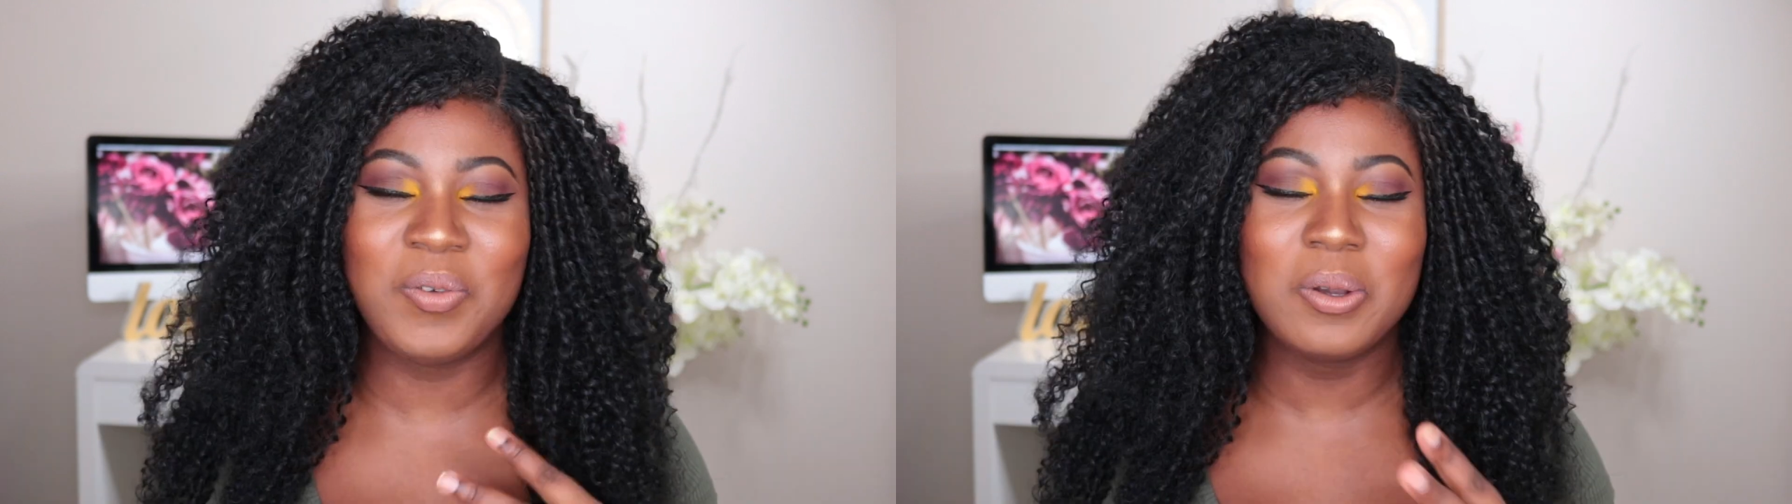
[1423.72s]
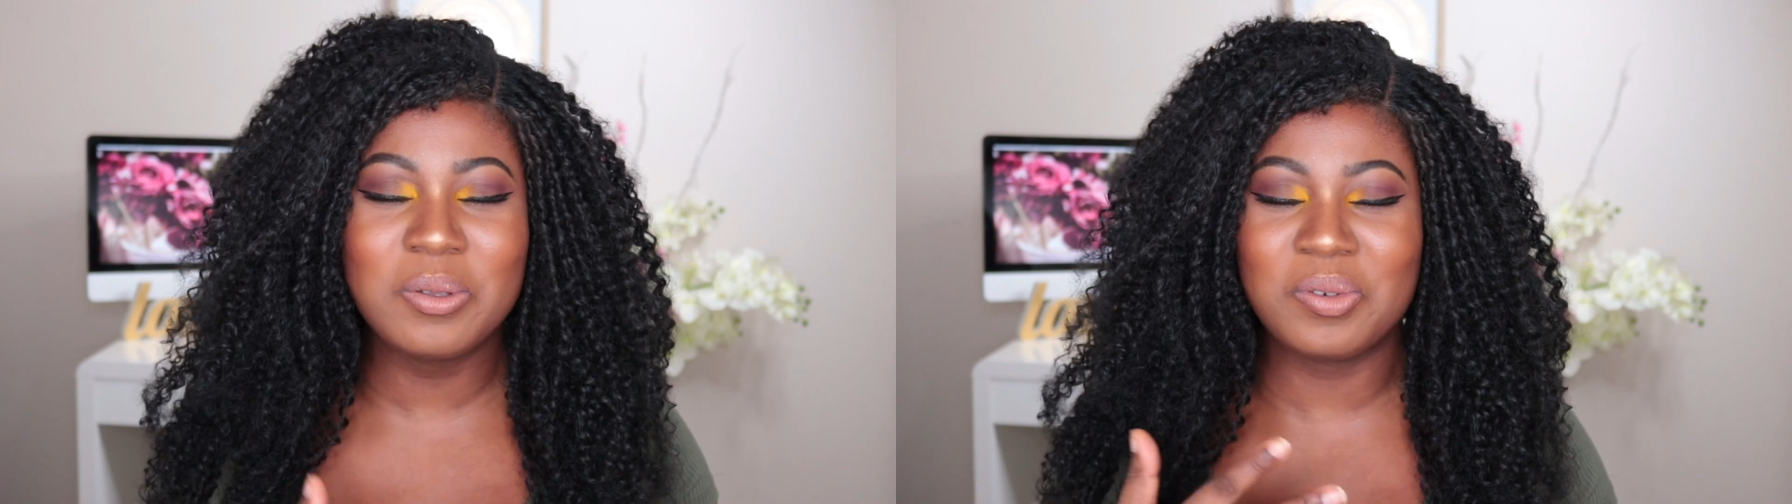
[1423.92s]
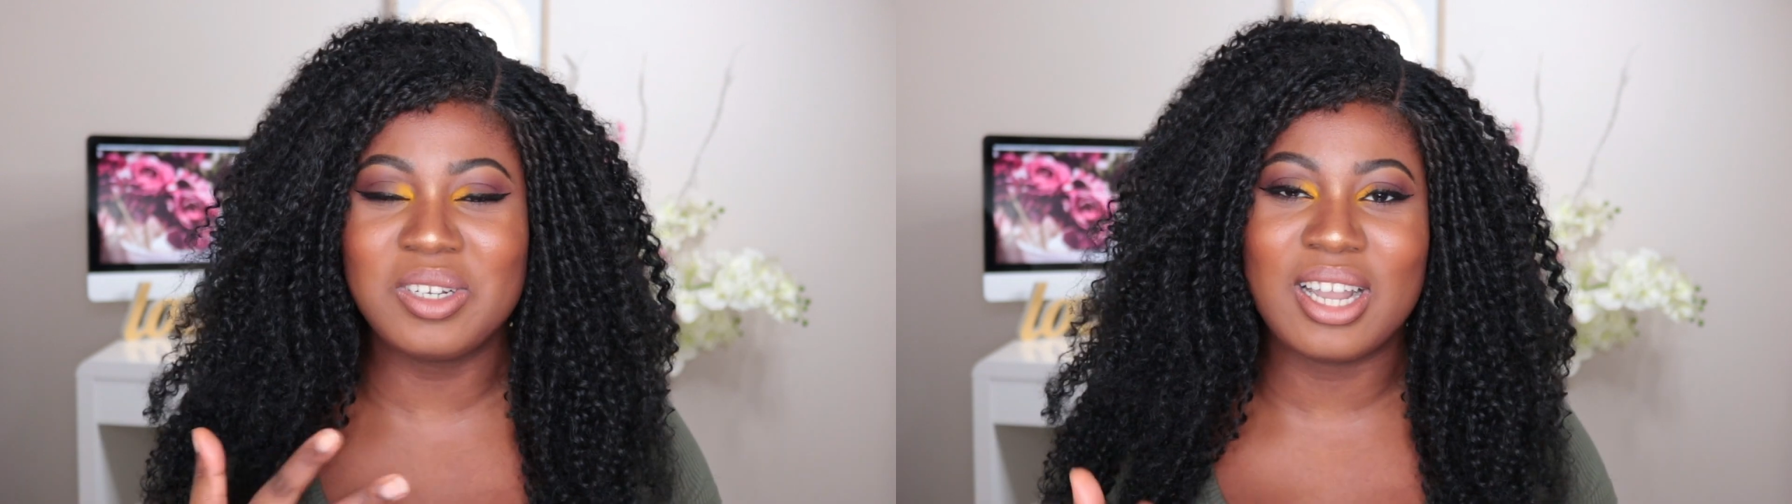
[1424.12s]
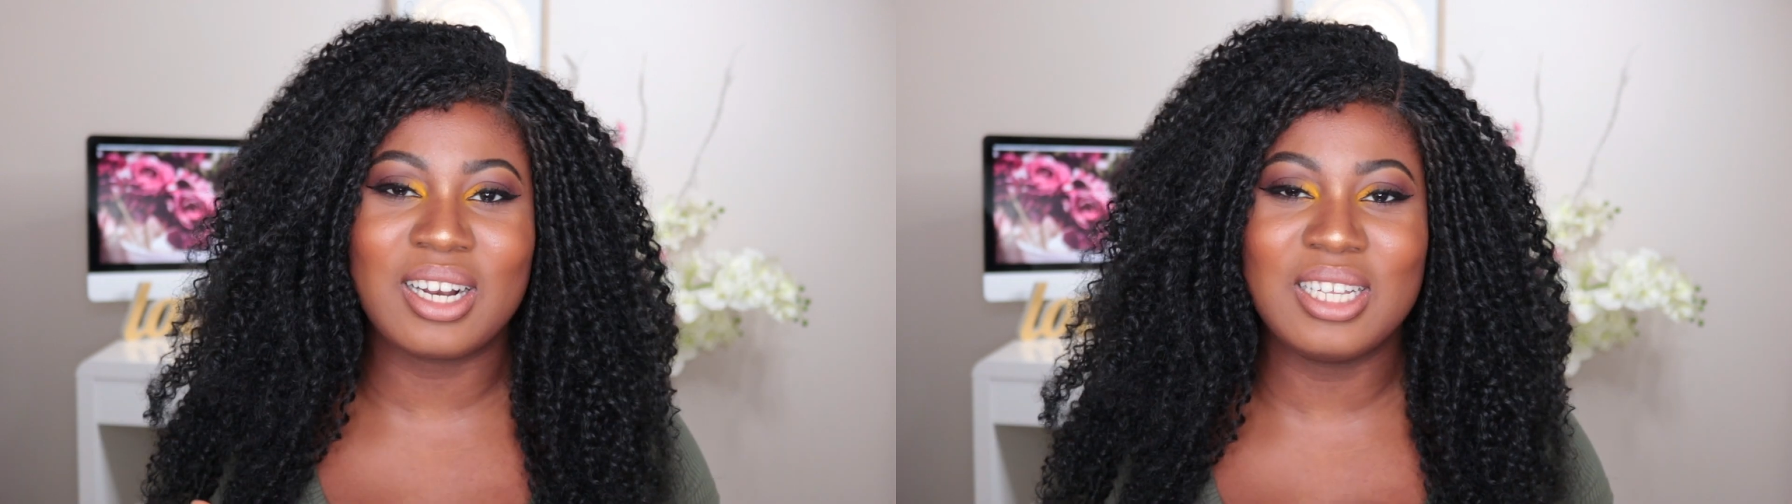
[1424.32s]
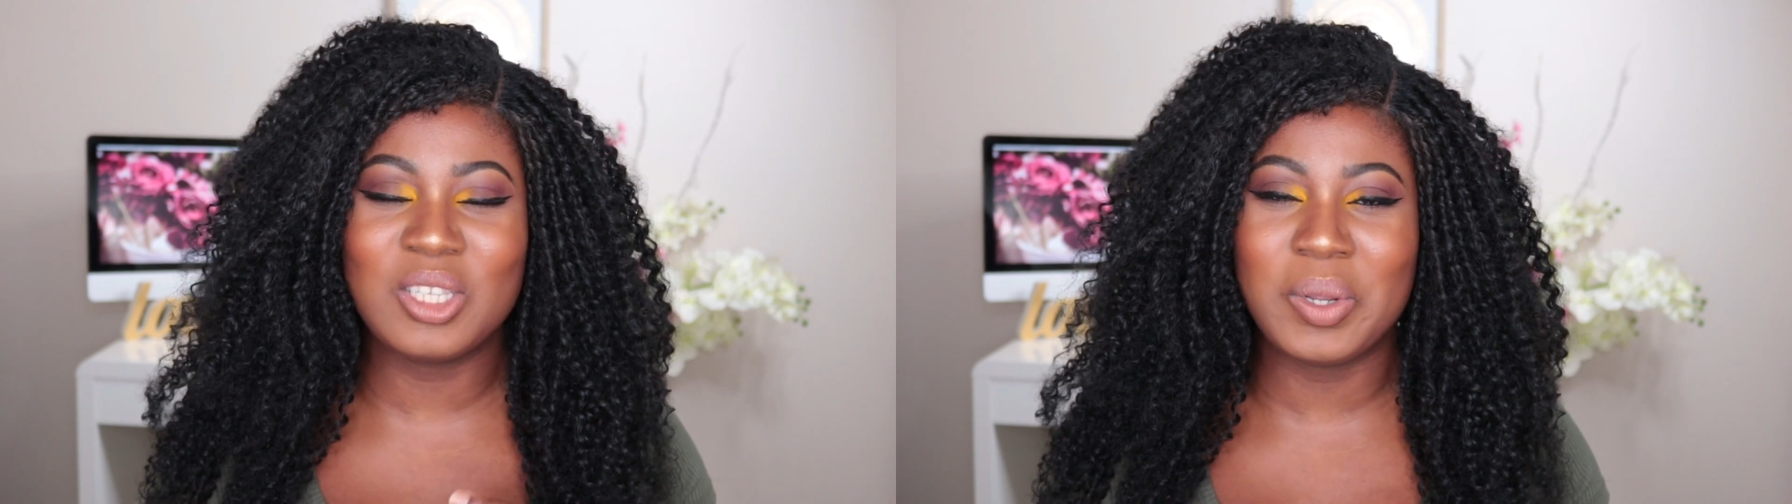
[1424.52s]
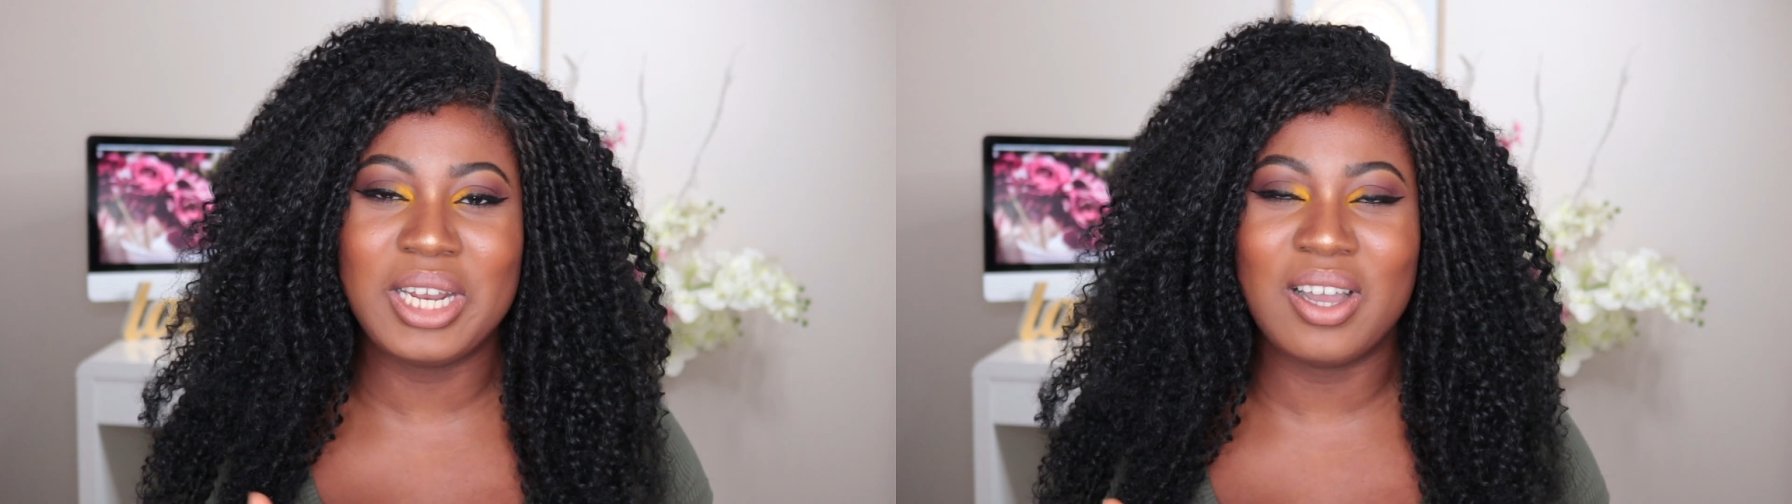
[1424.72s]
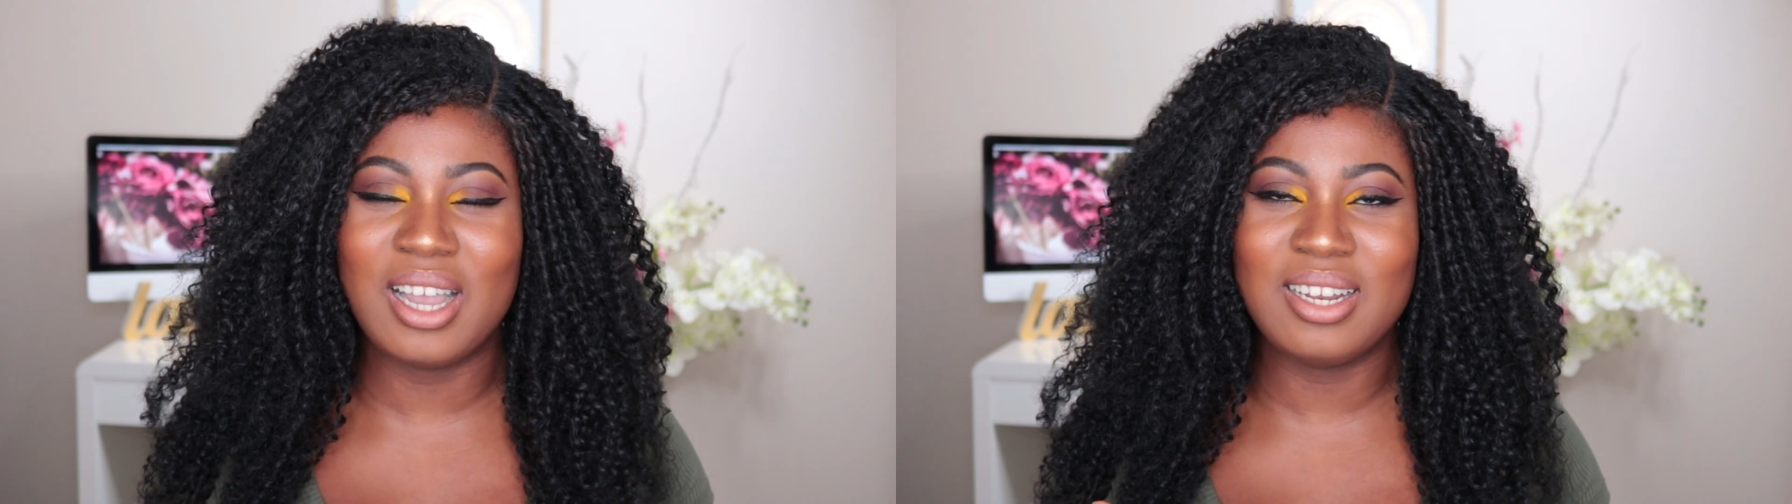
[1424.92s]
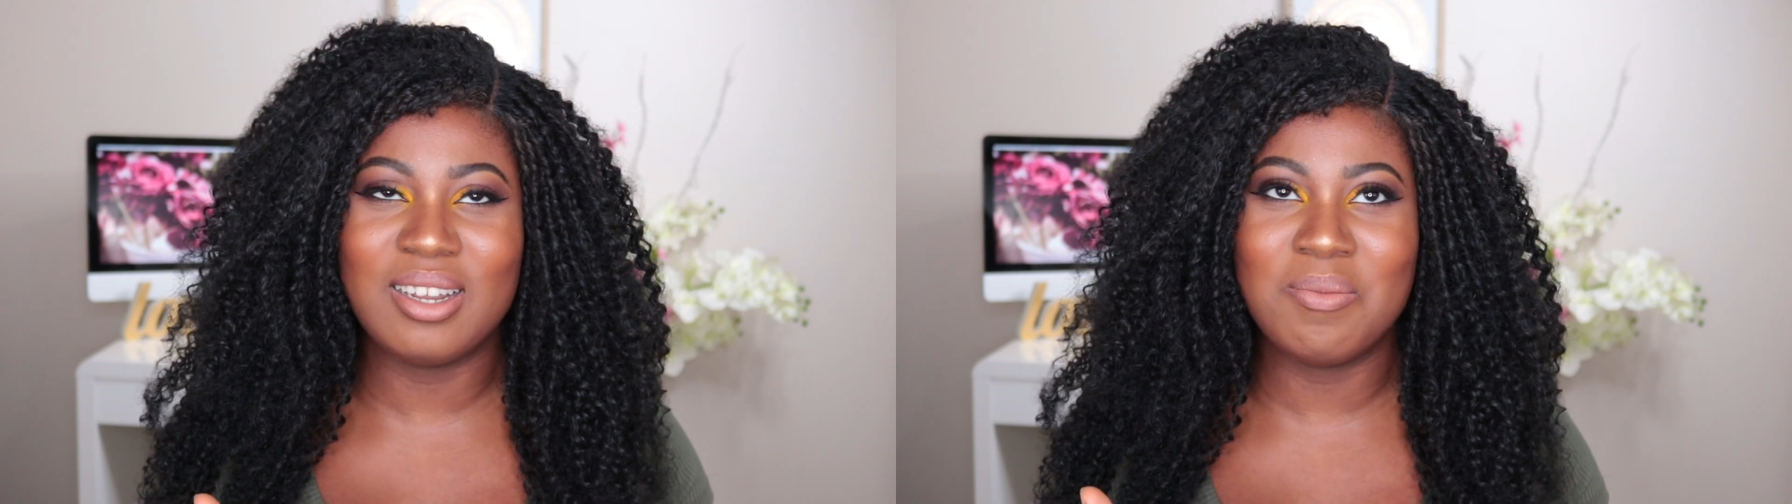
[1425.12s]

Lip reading: films for exactly 29